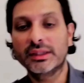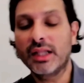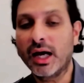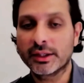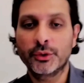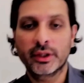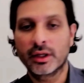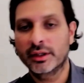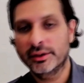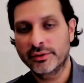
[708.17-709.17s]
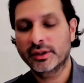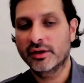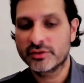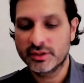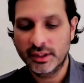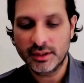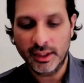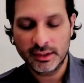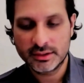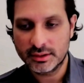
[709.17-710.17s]
lot going on under the covers, and it,
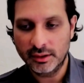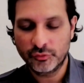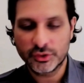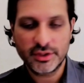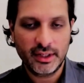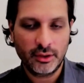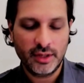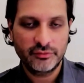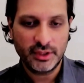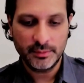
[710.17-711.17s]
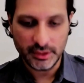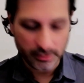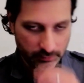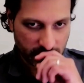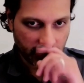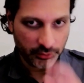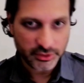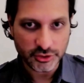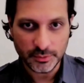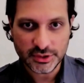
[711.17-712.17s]
and it's unfortunate that I don't have time to to go
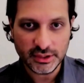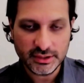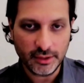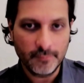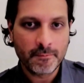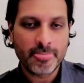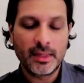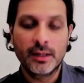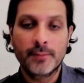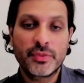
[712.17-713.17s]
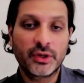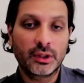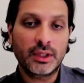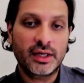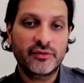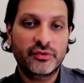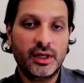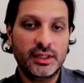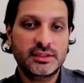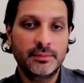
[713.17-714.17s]
into too much detail. But there are a lot of
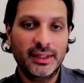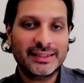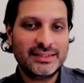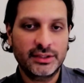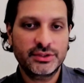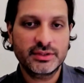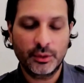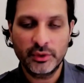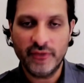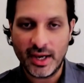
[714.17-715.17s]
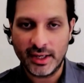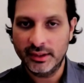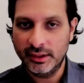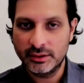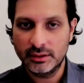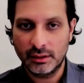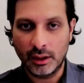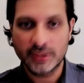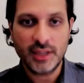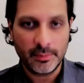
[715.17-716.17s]
custom extensions that we've added in
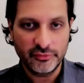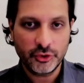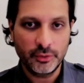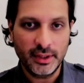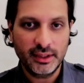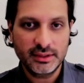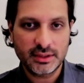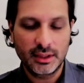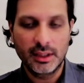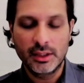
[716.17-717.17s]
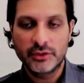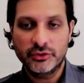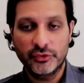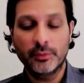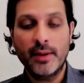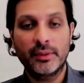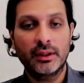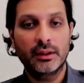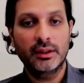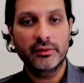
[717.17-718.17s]
on top of Kubernetes. So if you
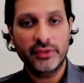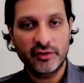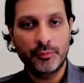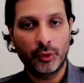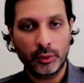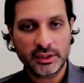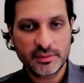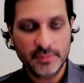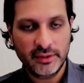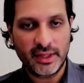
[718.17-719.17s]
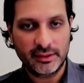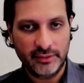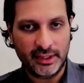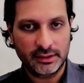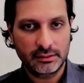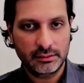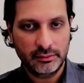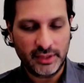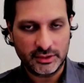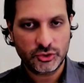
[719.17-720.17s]
remember, think of Portworx as being that that
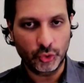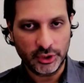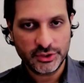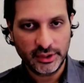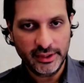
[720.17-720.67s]
that storage